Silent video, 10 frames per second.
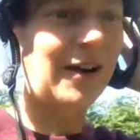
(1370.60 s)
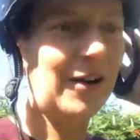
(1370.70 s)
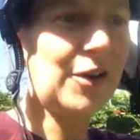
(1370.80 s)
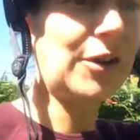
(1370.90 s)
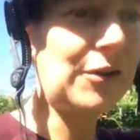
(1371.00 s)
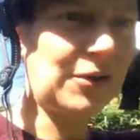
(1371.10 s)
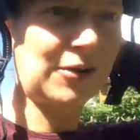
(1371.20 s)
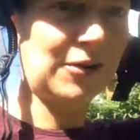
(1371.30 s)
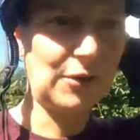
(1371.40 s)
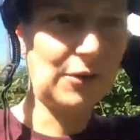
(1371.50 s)
Good
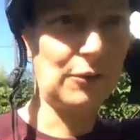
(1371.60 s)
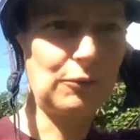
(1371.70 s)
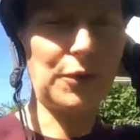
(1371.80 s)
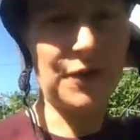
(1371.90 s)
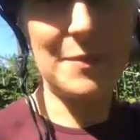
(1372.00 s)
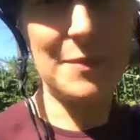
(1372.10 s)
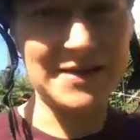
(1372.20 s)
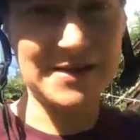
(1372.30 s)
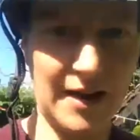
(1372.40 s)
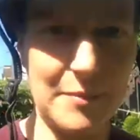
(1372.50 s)
rule of thumb is,
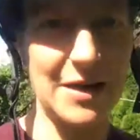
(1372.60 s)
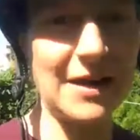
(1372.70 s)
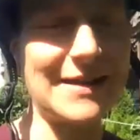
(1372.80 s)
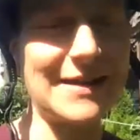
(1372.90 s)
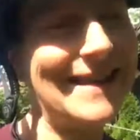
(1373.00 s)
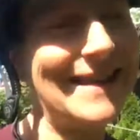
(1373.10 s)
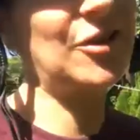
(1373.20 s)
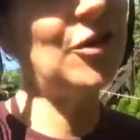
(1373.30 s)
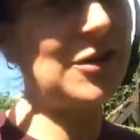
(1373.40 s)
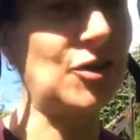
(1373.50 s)
it's
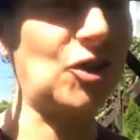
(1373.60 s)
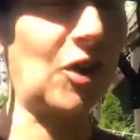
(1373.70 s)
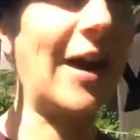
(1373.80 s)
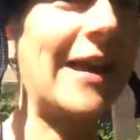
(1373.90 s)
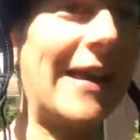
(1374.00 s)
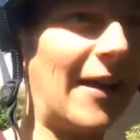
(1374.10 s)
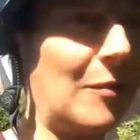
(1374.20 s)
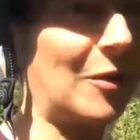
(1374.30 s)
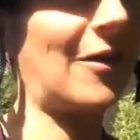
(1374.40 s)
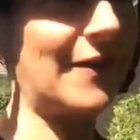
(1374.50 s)
good to try a helmet
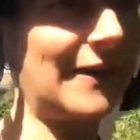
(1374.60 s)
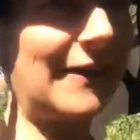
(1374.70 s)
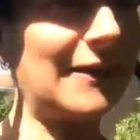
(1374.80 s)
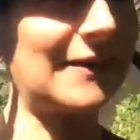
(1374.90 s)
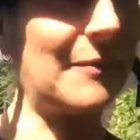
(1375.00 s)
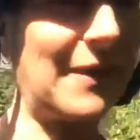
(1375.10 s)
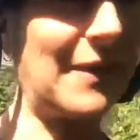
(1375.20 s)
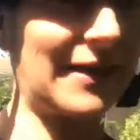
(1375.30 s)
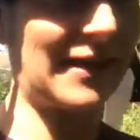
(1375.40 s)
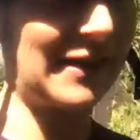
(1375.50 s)
on. This is something that I
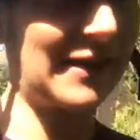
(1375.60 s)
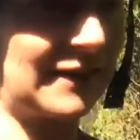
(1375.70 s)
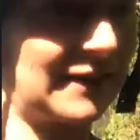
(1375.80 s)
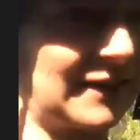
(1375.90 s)
like to purchase